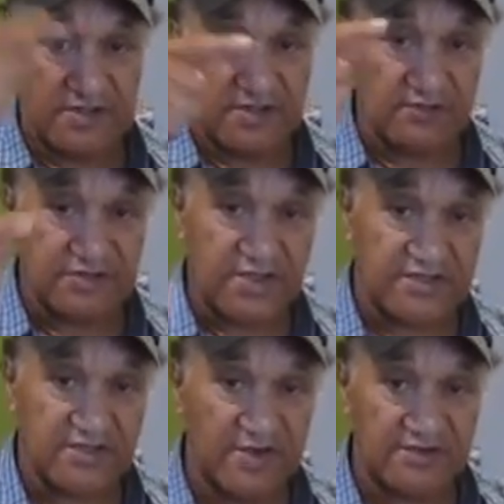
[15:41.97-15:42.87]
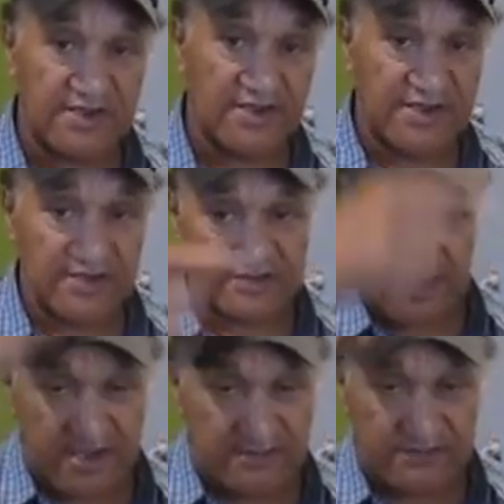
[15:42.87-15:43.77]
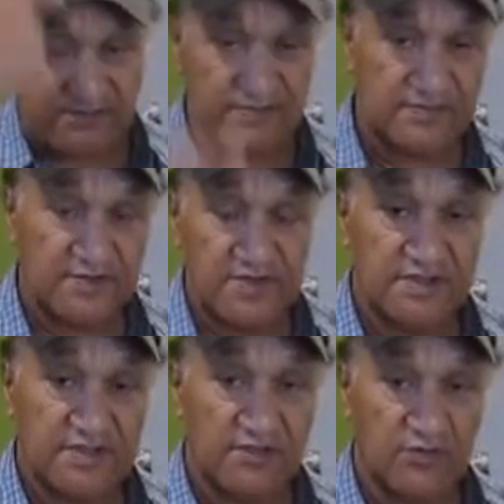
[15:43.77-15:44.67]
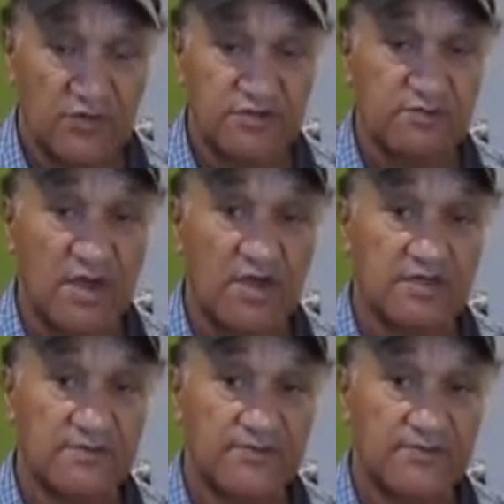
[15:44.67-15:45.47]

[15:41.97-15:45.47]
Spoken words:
then we'll take the motel out and the woods block,